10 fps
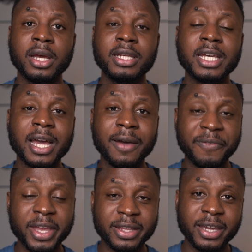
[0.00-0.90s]
The
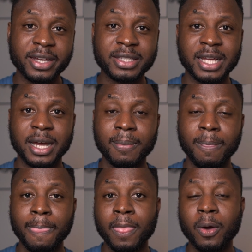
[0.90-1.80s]
caveat here is that
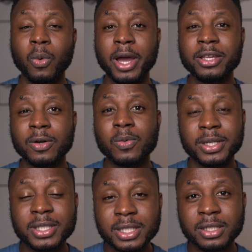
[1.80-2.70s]
while you're
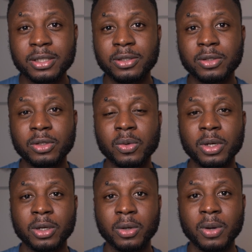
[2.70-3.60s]
waiting, you don't
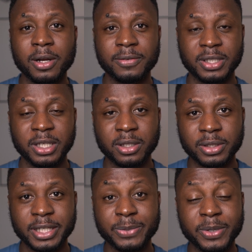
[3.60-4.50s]
want to go out of
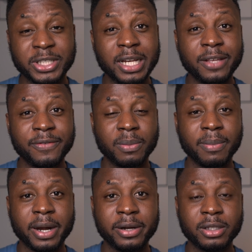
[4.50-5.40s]
status, especially if you're
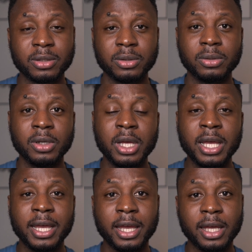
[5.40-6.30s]
married to
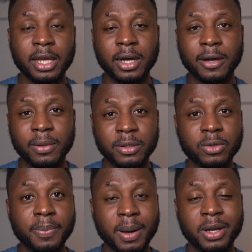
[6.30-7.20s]
a
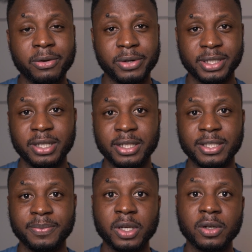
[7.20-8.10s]
legal permanent
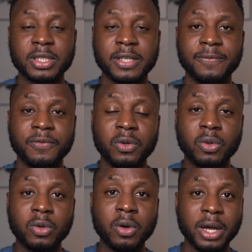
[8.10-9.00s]
resident, because if you
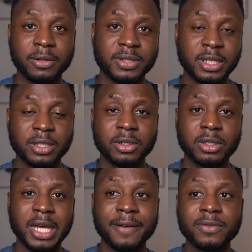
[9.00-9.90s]
go out of
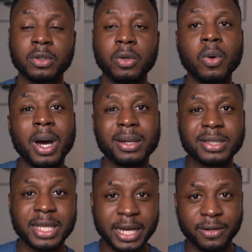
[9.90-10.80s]
status, you have to go
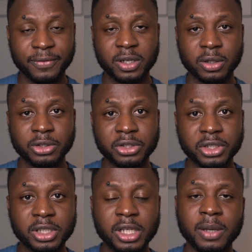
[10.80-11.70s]
outside of the
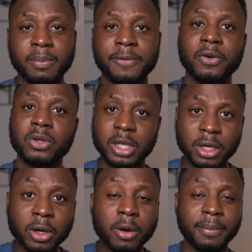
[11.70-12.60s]
country before you
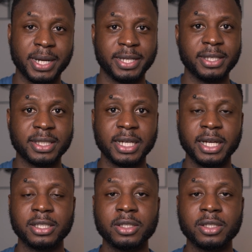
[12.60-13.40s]
can come back inside.